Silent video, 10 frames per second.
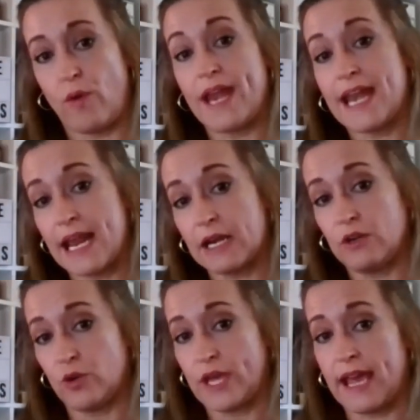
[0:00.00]
we're now
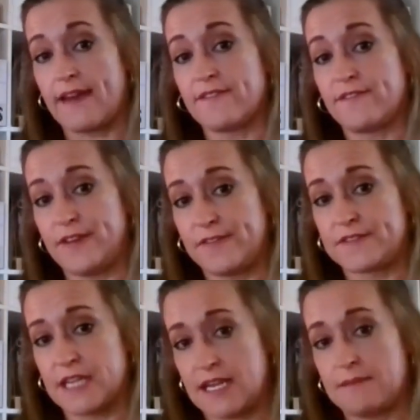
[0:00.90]
looking at
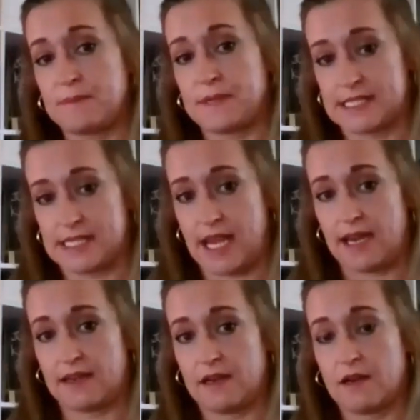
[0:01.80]
15%,
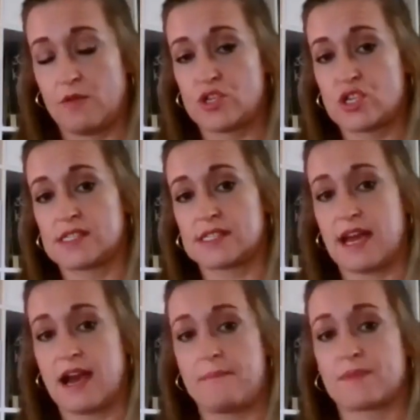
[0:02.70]
which is
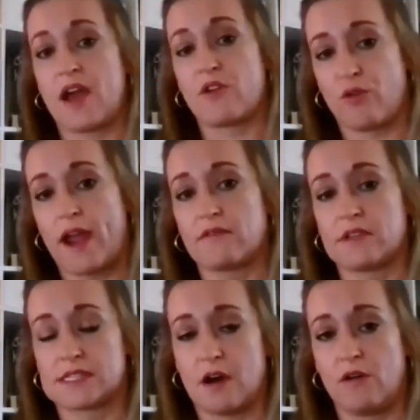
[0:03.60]
a great
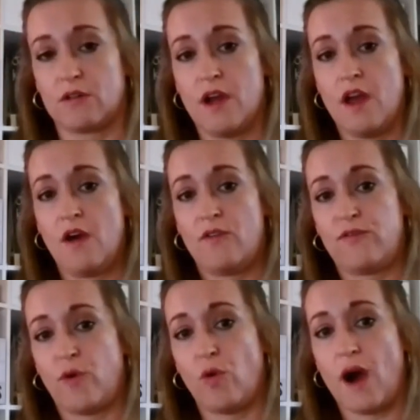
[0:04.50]
result
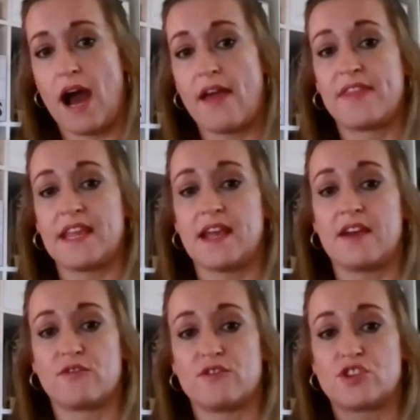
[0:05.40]
for the
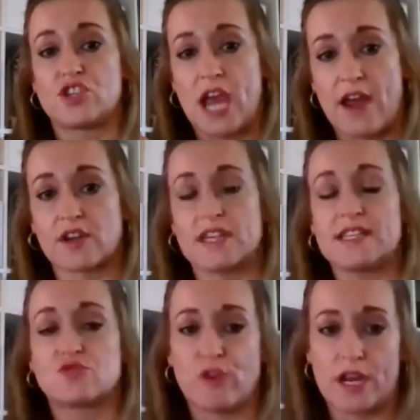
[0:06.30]

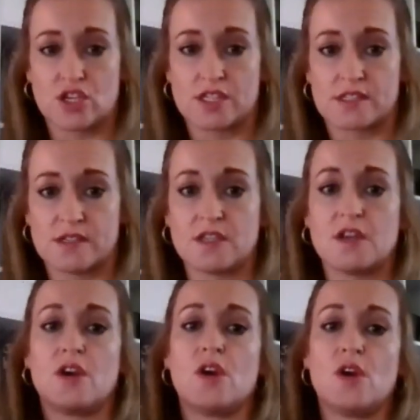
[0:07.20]
charities registered
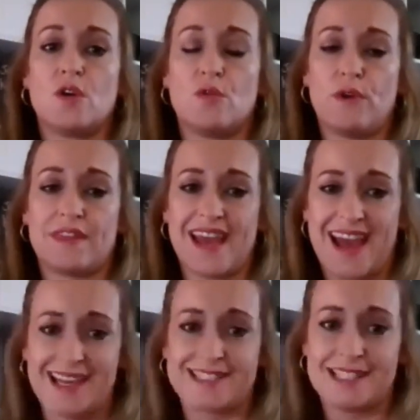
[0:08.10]
with the
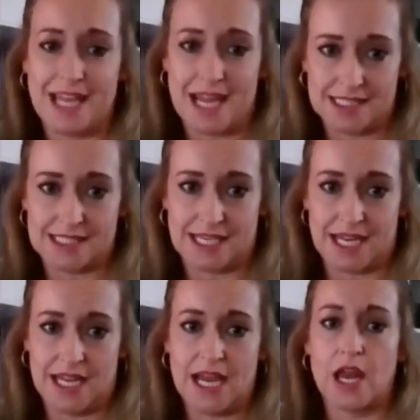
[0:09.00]

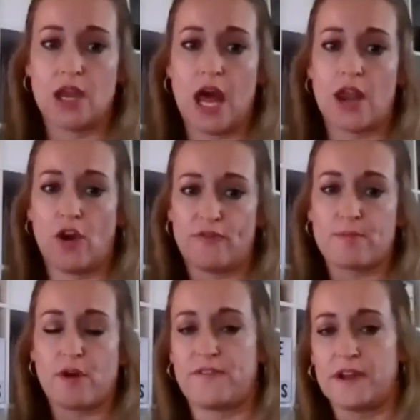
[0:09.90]
ACNC. A
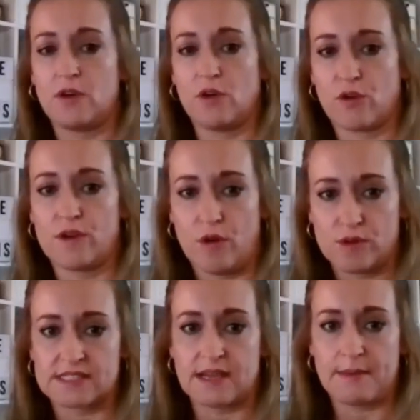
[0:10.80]
not-for-profit or
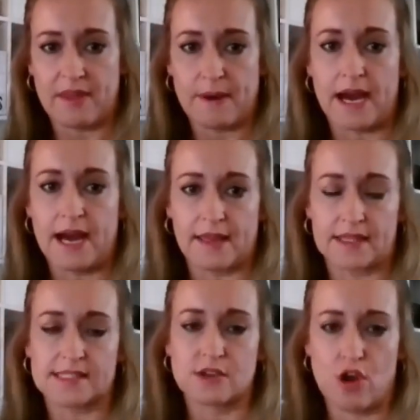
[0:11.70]
some other party
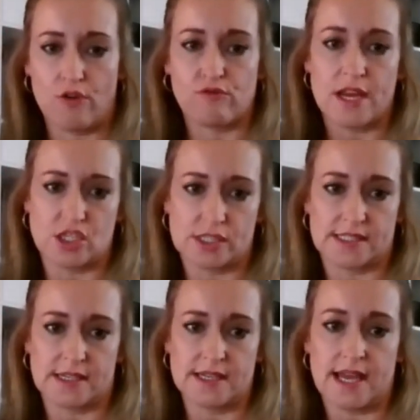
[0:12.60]
that's not
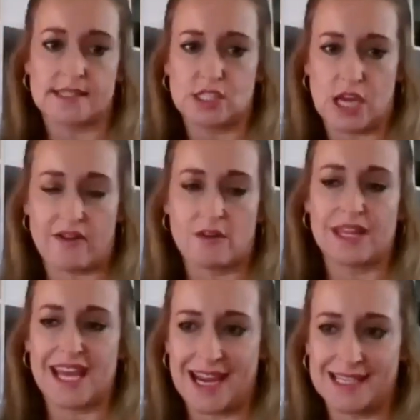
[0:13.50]
registered as a charity with
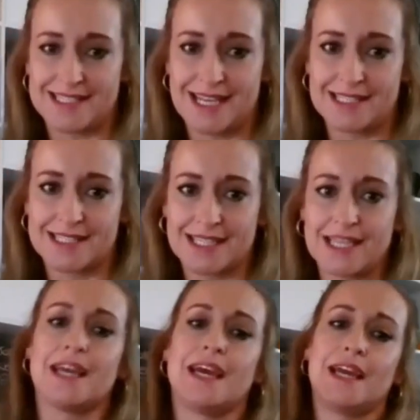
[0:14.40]
the ACNC
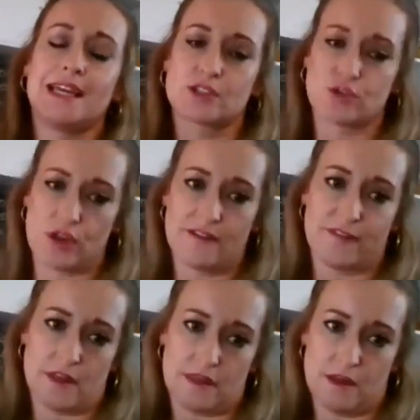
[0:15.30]
is looking for
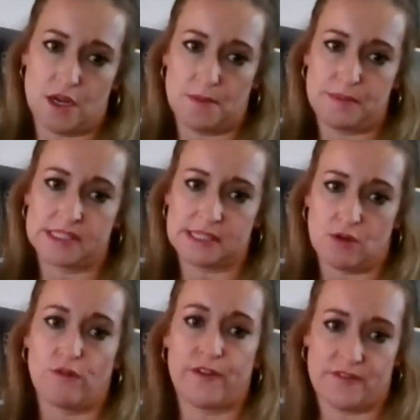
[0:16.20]
the 30%
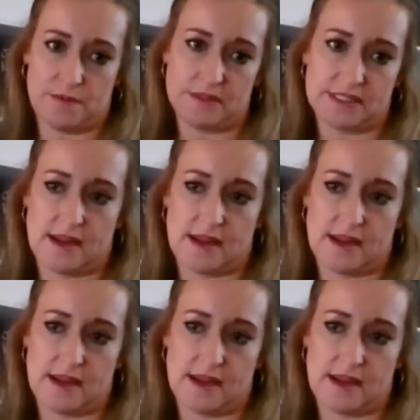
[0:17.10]
or 50%.